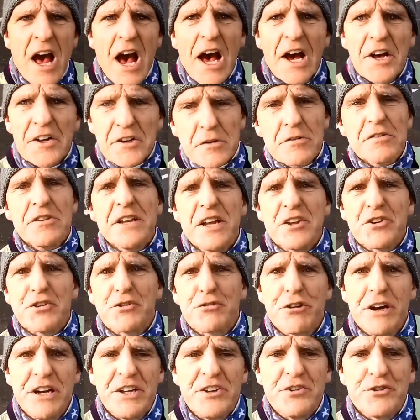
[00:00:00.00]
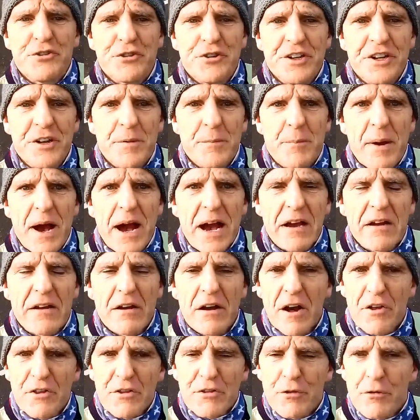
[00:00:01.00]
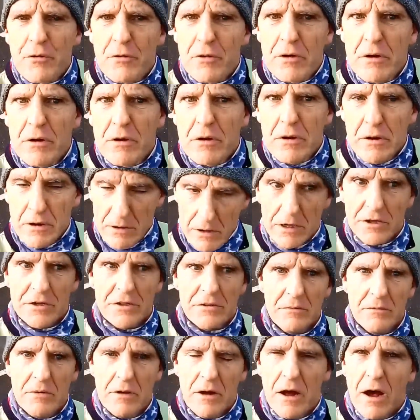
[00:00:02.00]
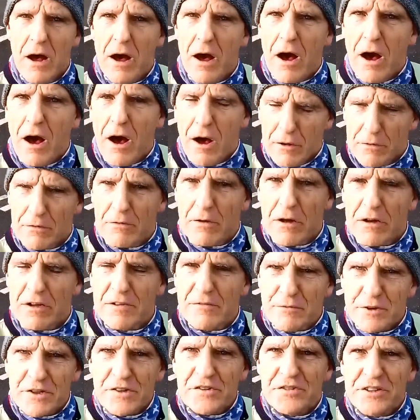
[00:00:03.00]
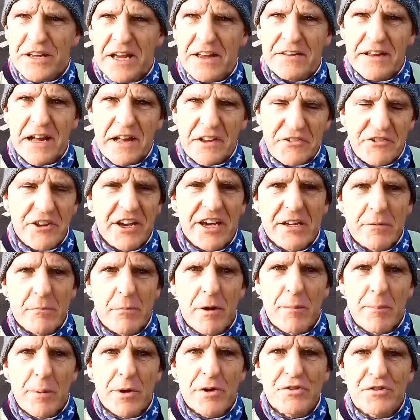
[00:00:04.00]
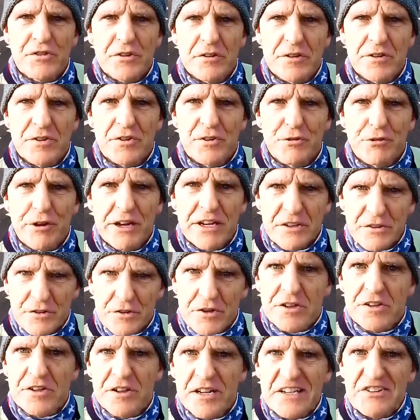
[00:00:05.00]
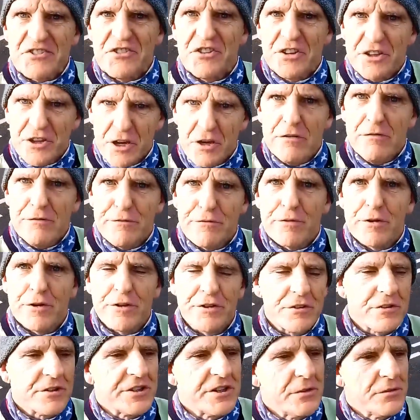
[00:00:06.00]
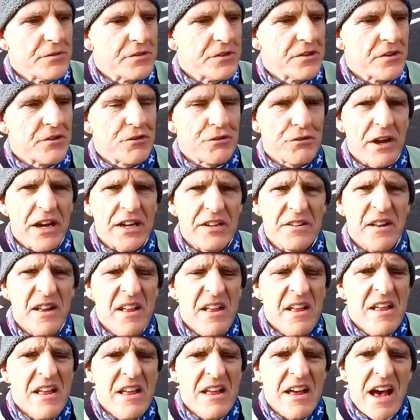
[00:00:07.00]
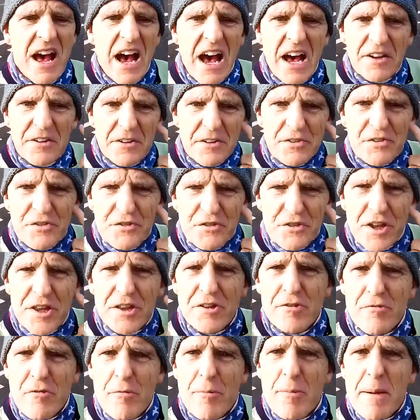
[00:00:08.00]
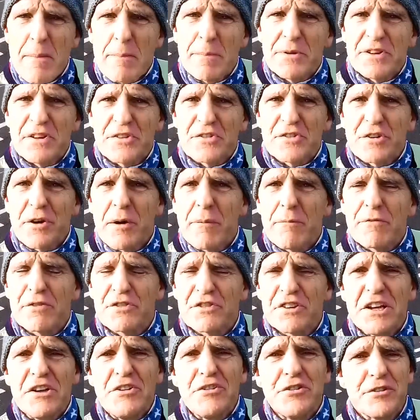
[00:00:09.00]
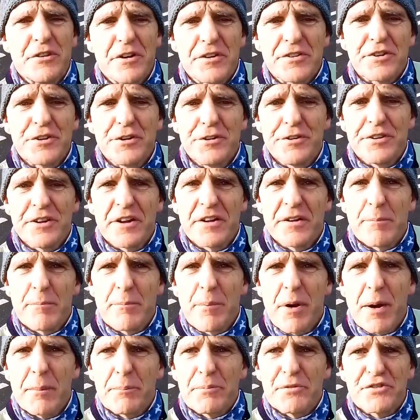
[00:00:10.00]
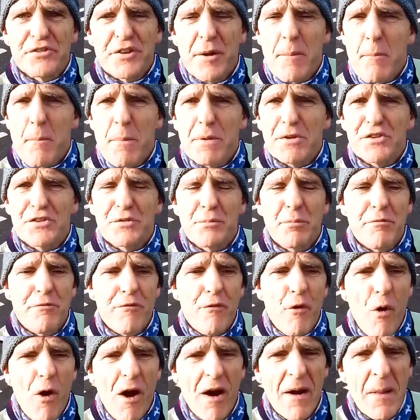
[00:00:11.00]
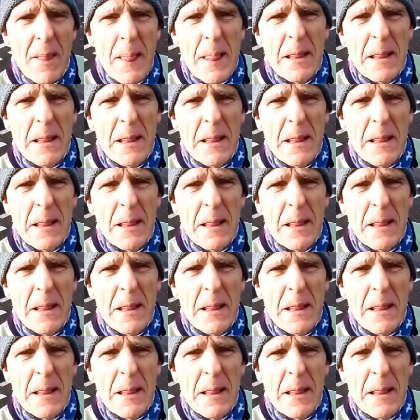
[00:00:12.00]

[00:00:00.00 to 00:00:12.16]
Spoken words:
And on that train journey back, I thought, I'll investigate that, taking my bicycle on the train, because I could actually go further using the train. And I suddenly remembered this conversation I'd heard in a pub some months before.